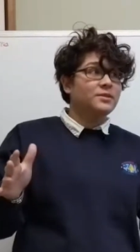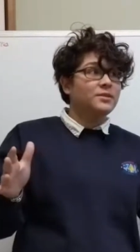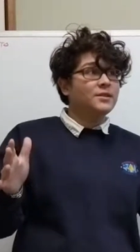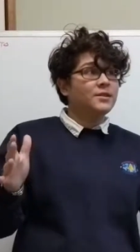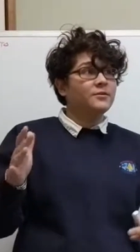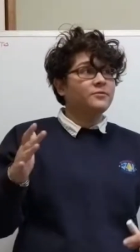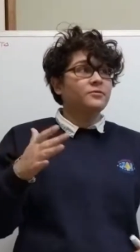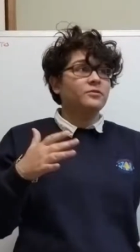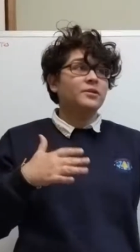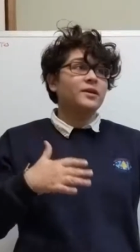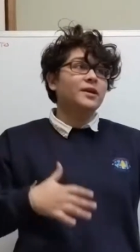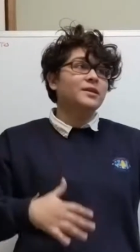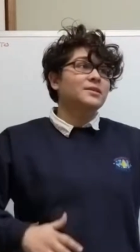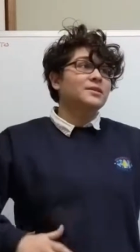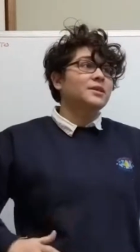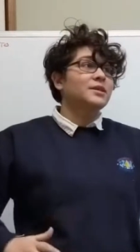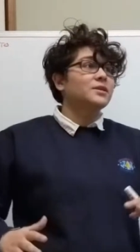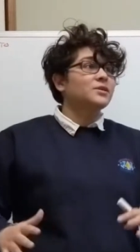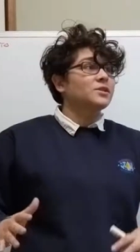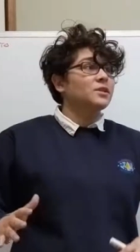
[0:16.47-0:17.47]
different
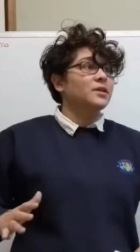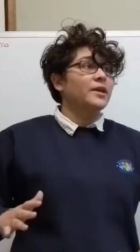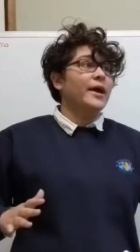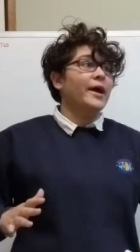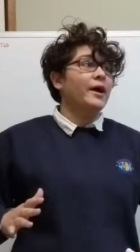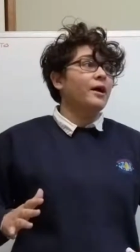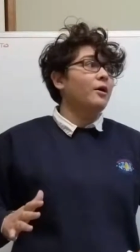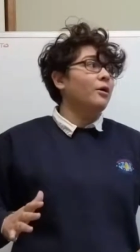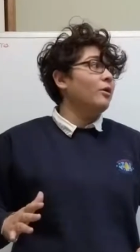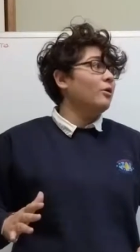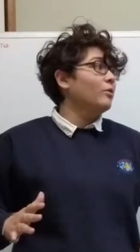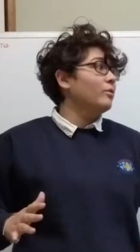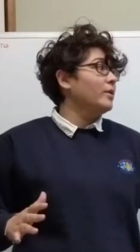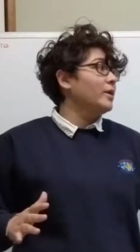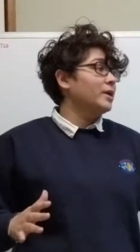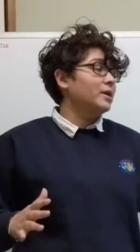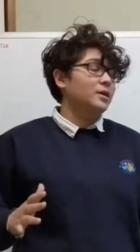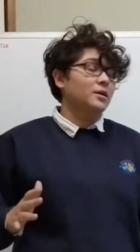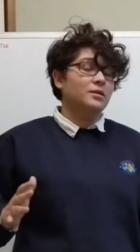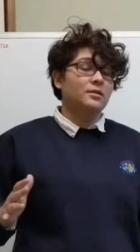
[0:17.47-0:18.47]
ideas on how
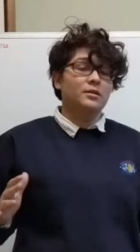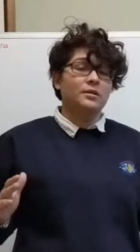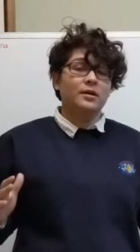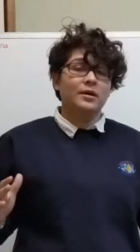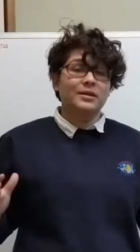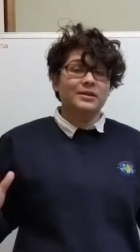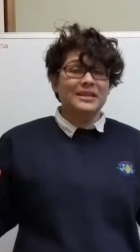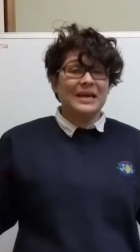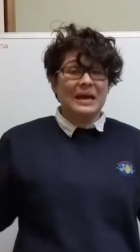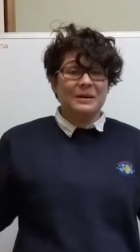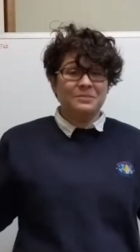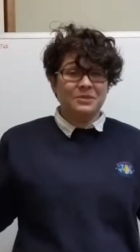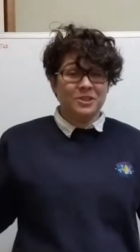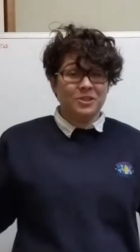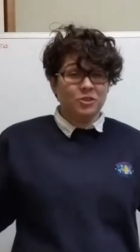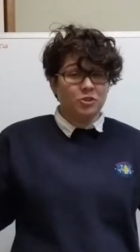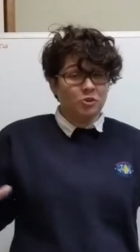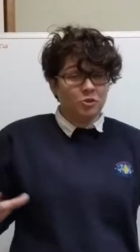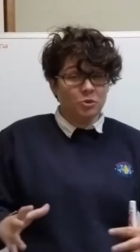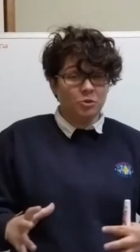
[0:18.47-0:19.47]
it can adapt
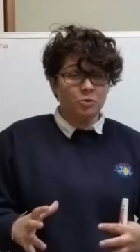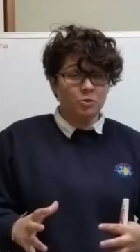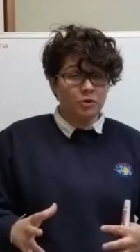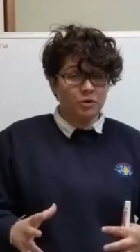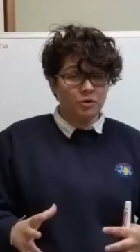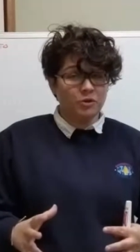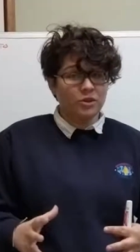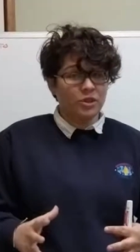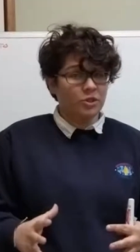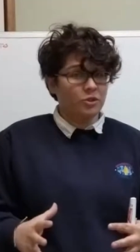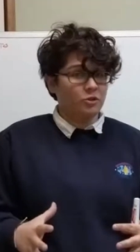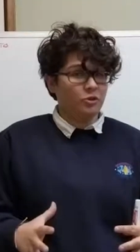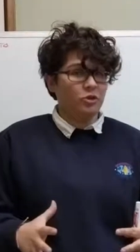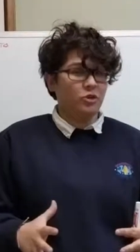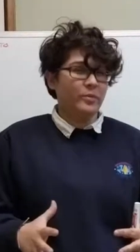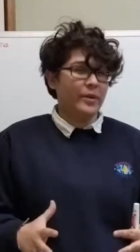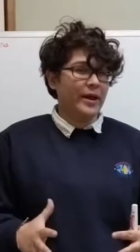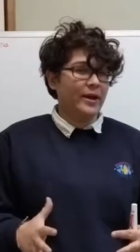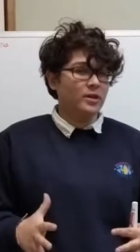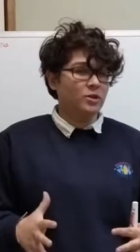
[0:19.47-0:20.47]
into your digital
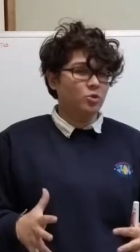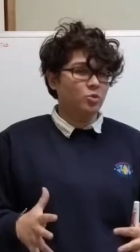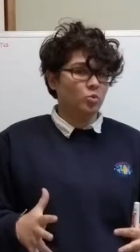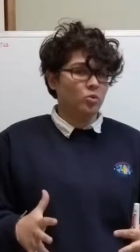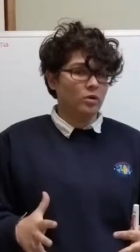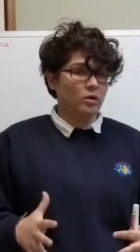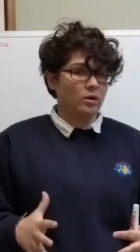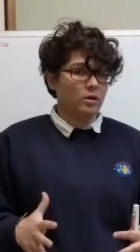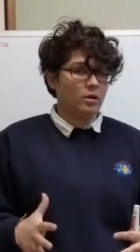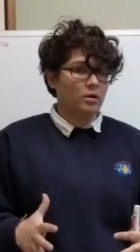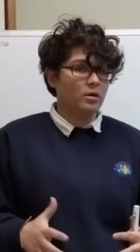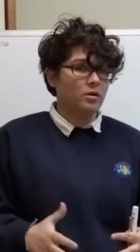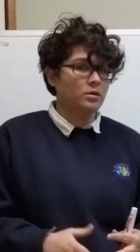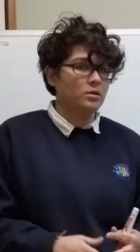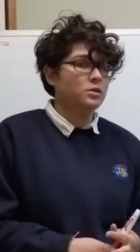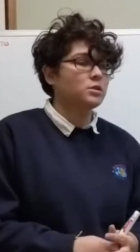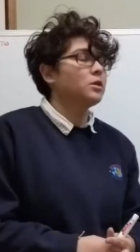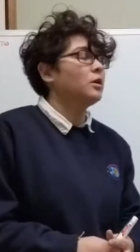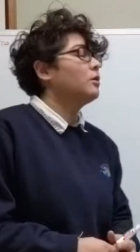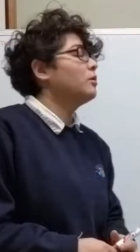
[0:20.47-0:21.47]
humanities work.
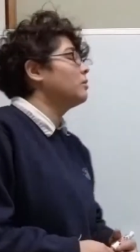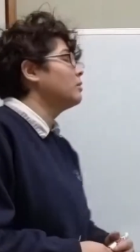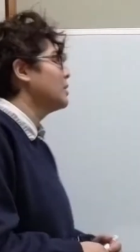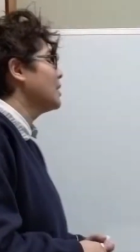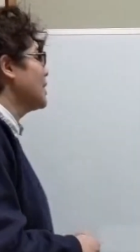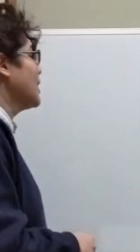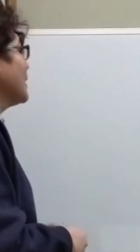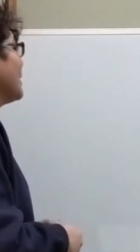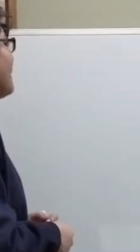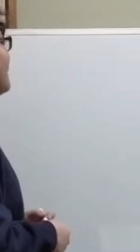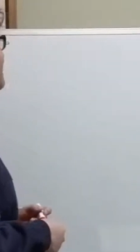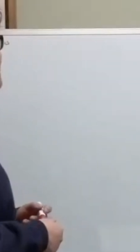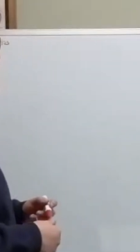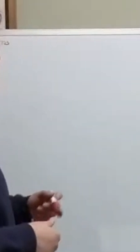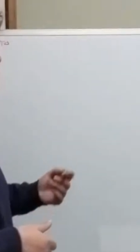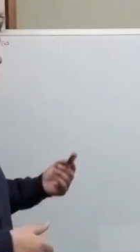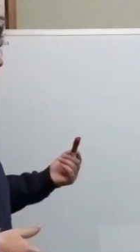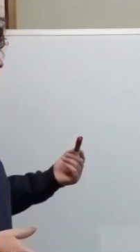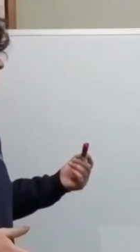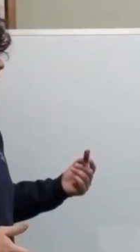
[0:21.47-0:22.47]
So
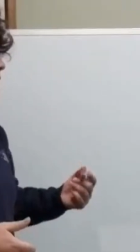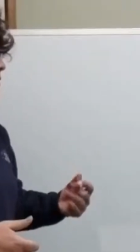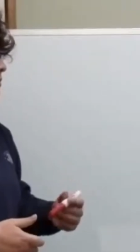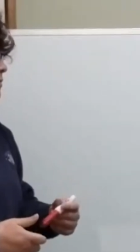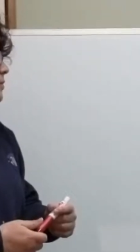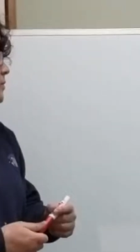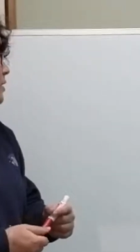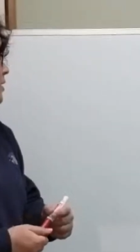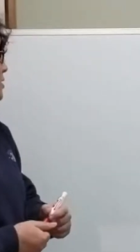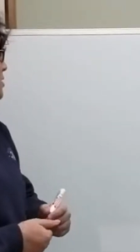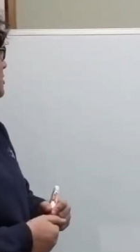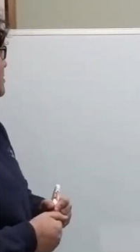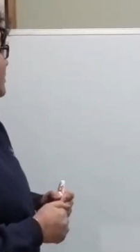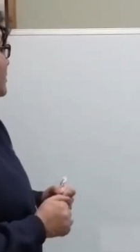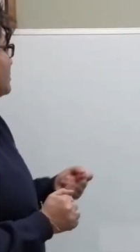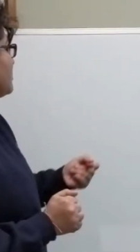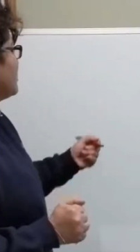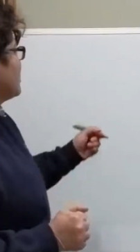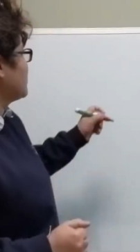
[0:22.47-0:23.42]
Python, it's spelled